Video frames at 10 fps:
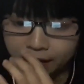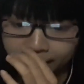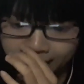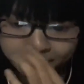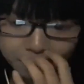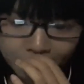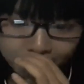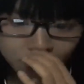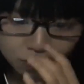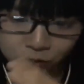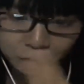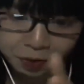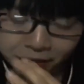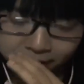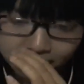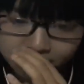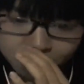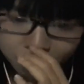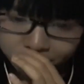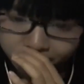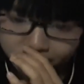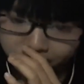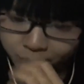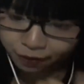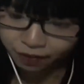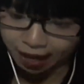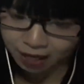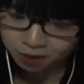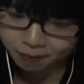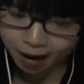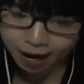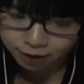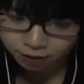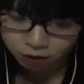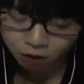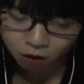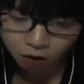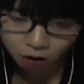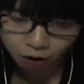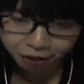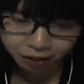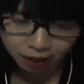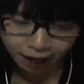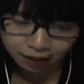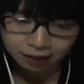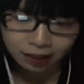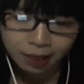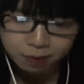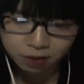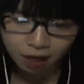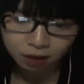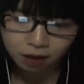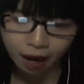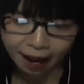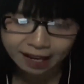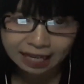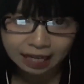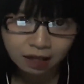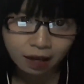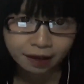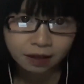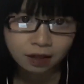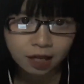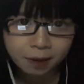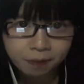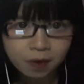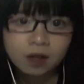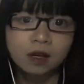They keep like doing this. Either flashbacks or like clips that hanging, like keep,